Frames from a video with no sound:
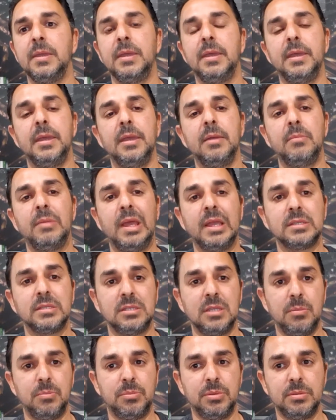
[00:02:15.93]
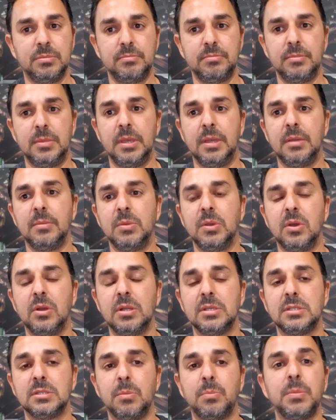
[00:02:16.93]
Next step, you're going
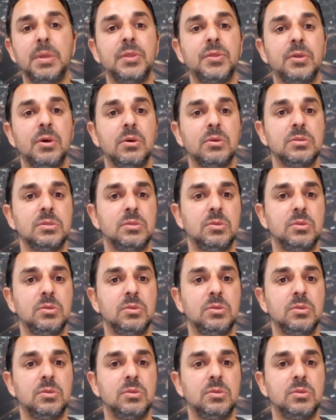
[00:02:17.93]
to submit those